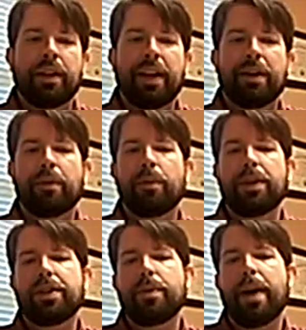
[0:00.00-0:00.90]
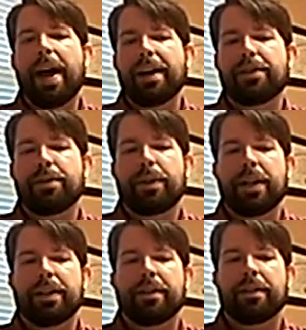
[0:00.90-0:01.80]
Now, once you
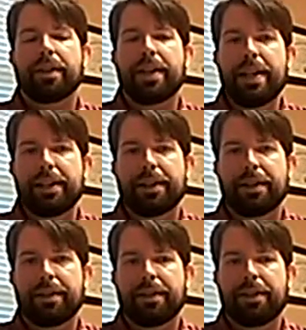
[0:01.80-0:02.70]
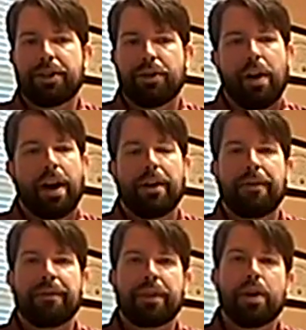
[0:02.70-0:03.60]
actually get to
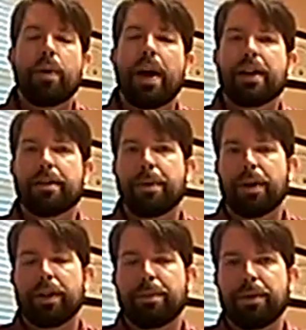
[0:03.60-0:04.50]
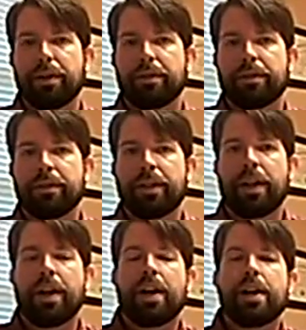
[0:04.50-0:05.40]
trial, who has the burden of proof?
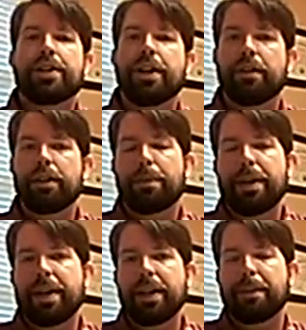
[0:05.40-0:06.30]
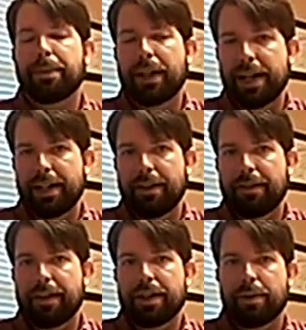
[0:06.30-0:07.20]
Generally speaking, the
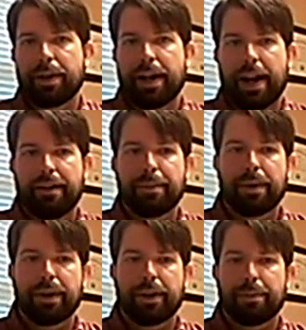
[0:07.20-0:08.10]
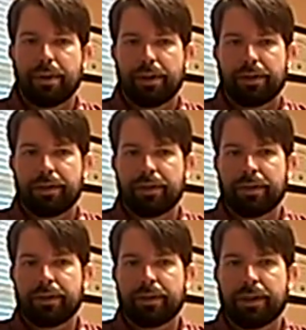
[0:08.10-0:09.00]
plaintiff is going to have the burden of proof.
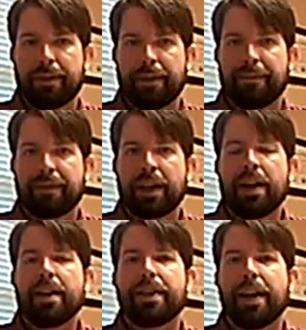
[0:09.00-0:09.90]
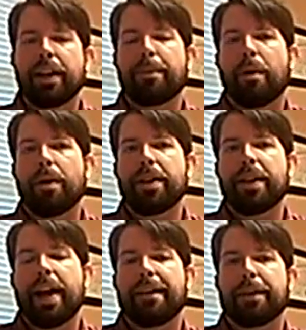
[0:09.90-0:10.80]
Okay? They're the party
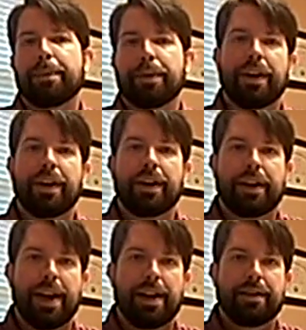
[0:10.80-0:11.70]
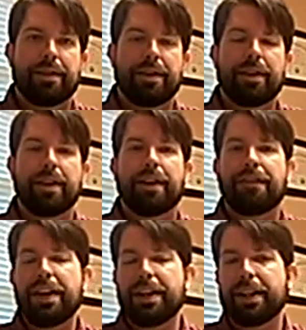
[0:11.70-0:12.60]
that have to prove their case. The
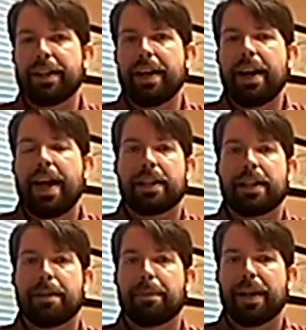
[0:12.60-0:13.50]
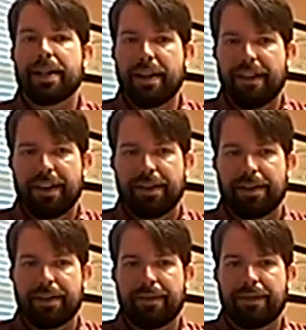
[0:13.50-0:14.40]
defendant has to play
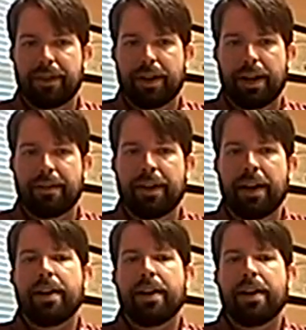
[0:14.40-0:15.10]
defense. Okay?